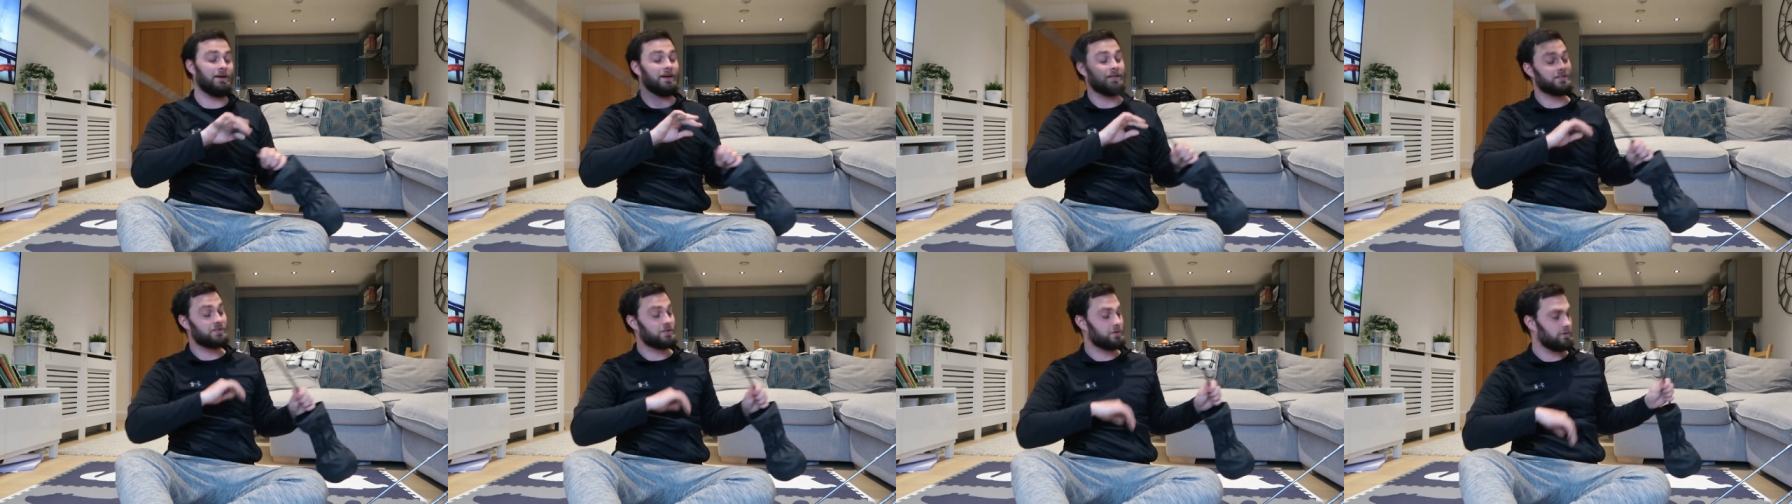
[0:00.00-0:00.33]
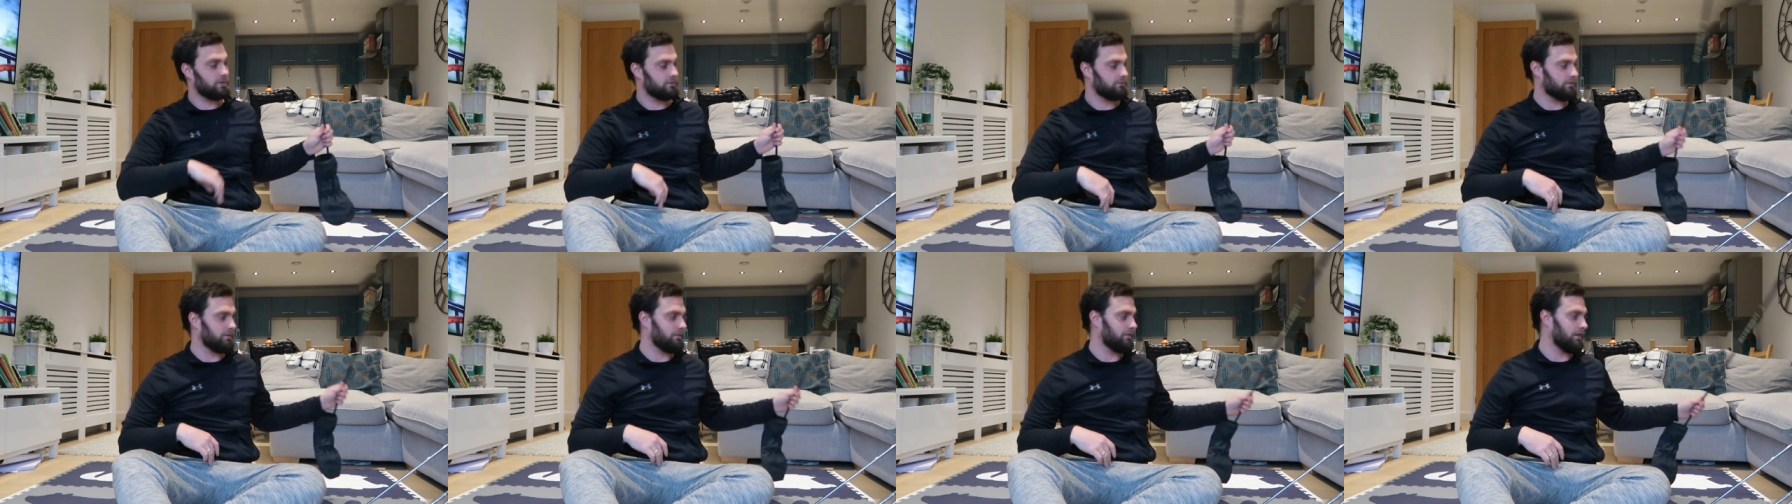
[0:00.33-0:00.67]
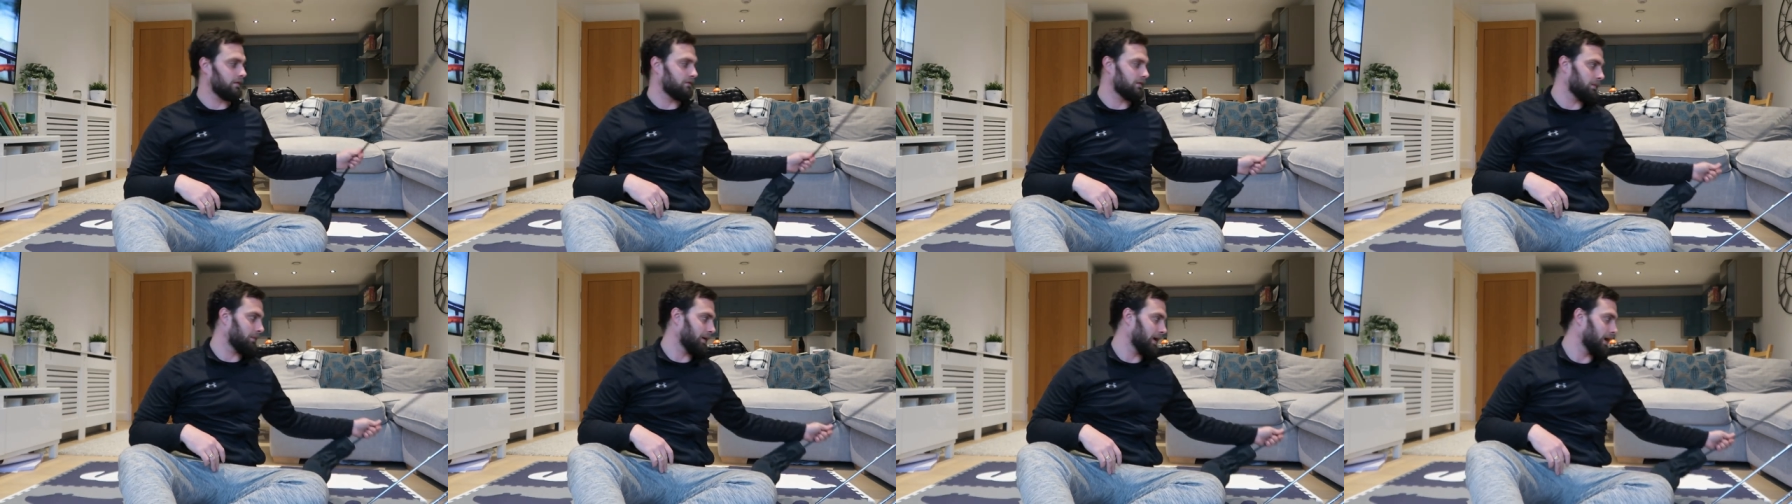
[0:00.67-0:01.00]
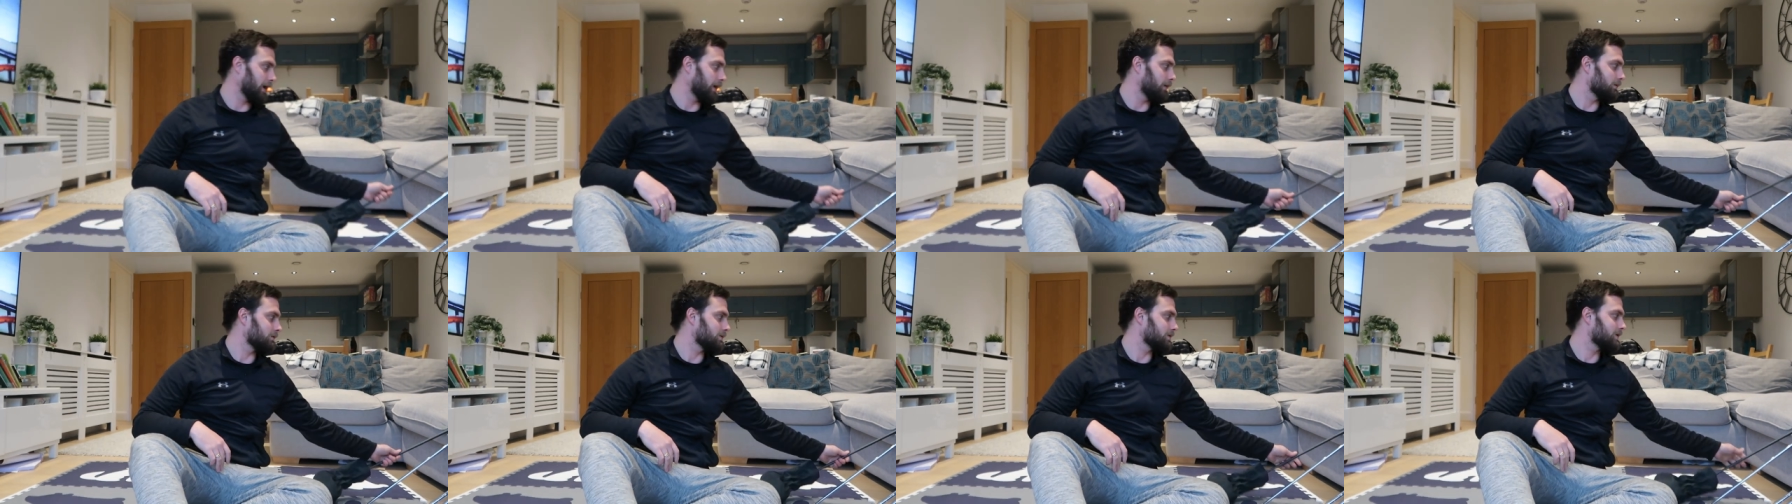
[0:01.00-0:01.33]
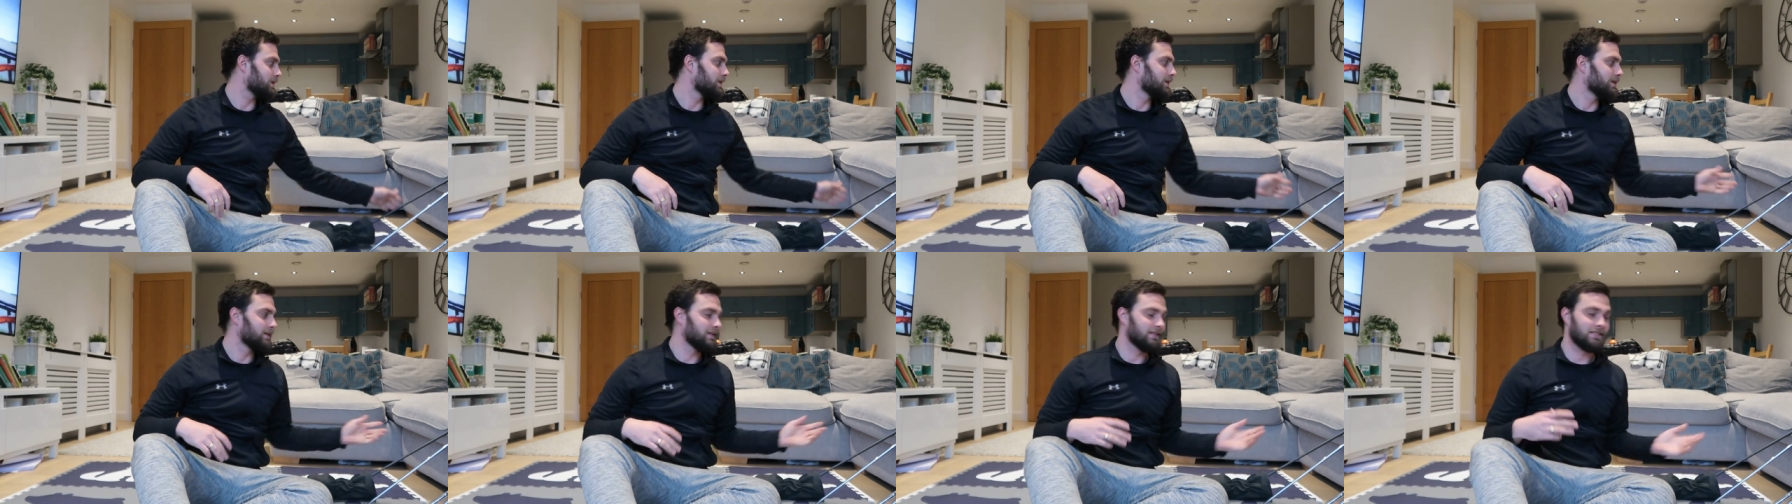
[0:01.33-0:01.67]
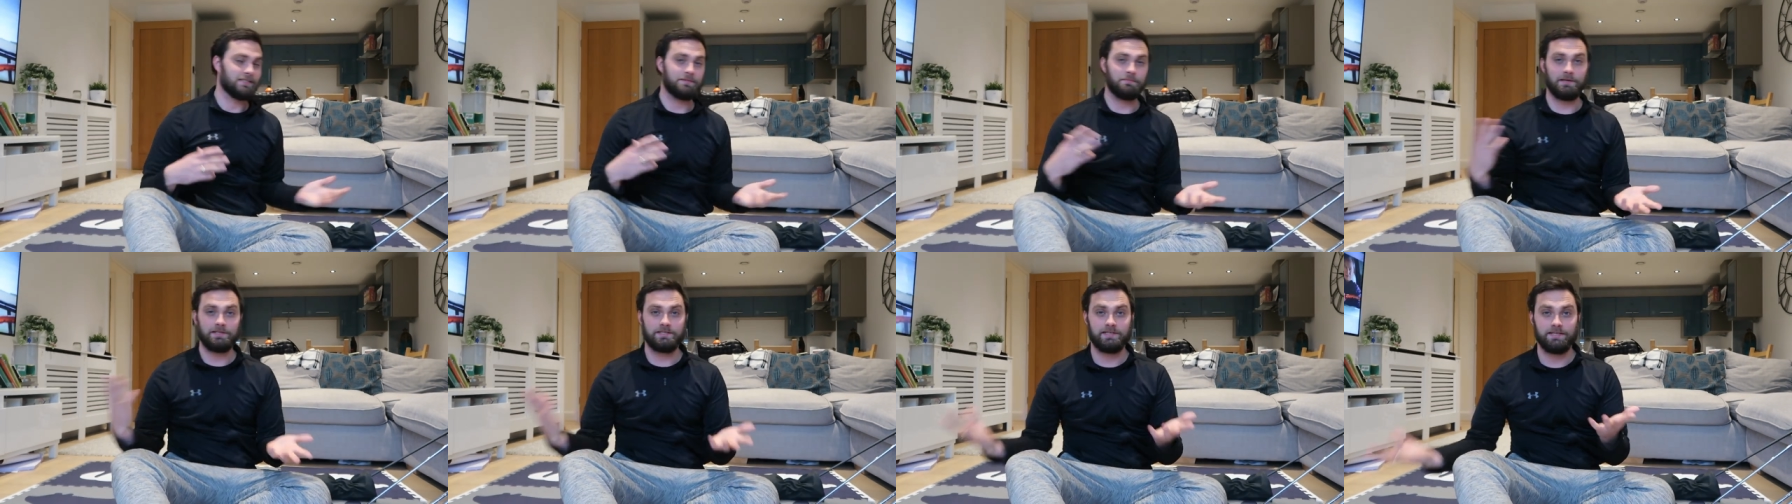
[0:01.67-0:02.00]
But at 250 pounds,
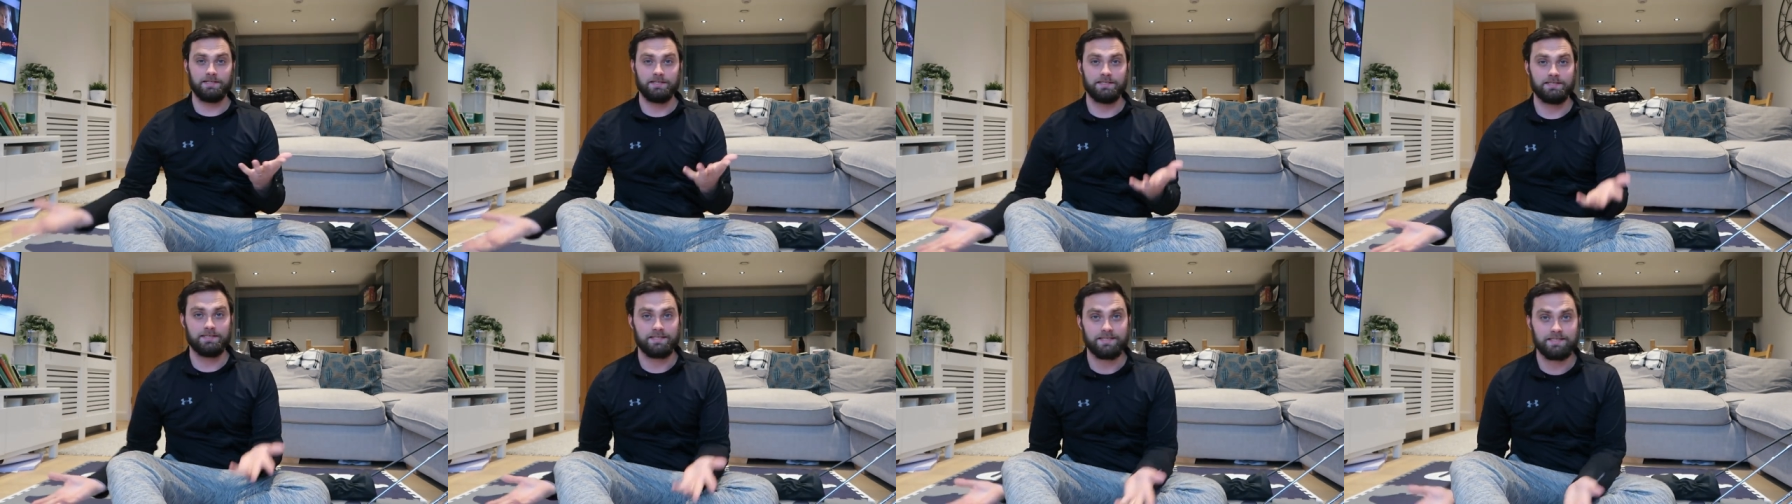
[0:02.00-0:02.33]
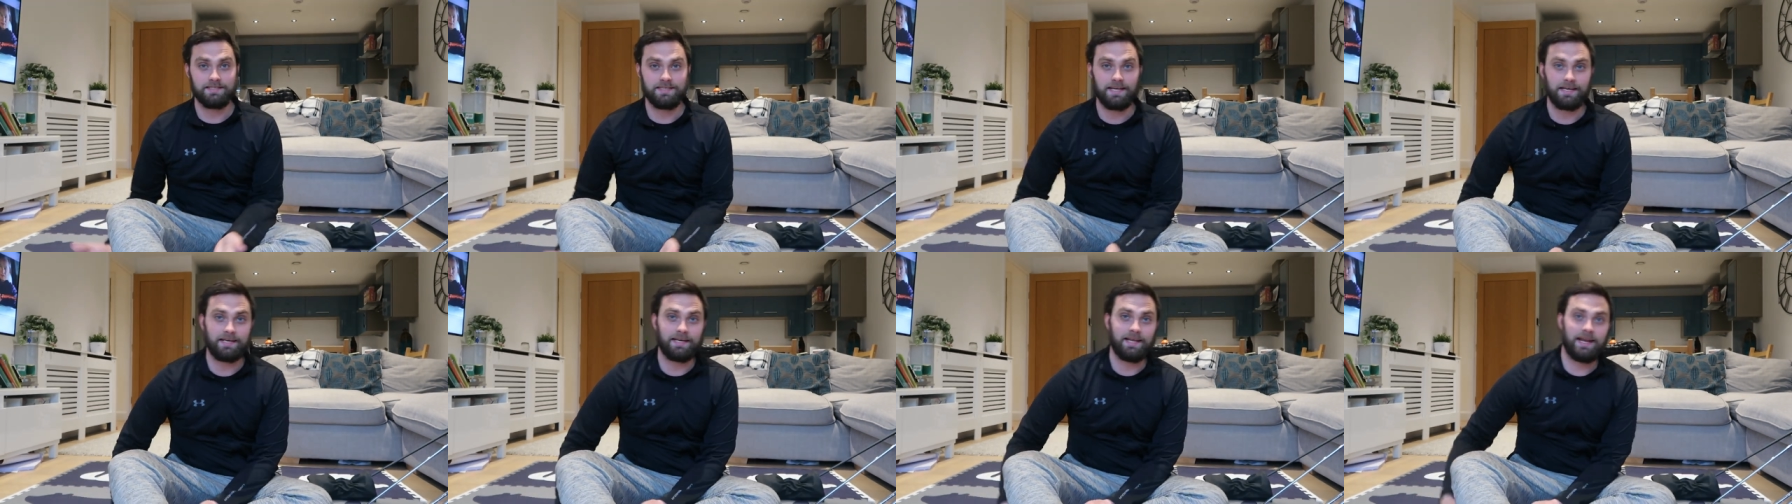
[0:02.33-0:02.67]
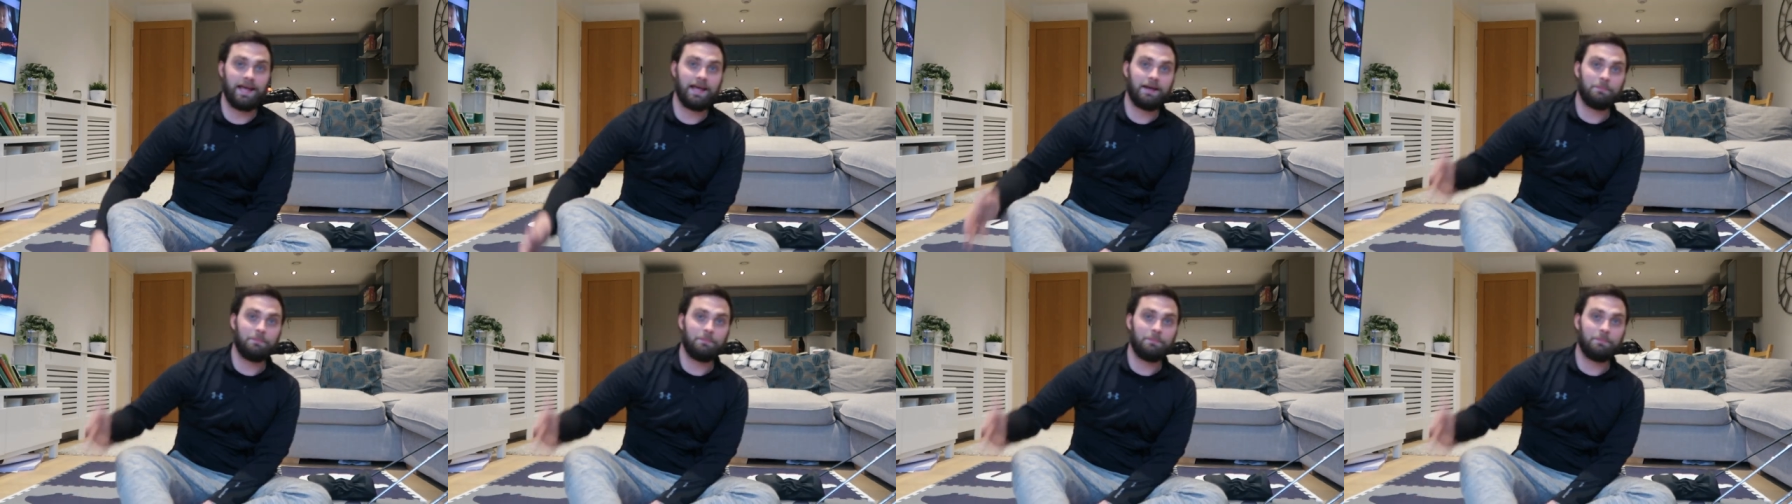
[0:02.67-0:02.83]
especially as the second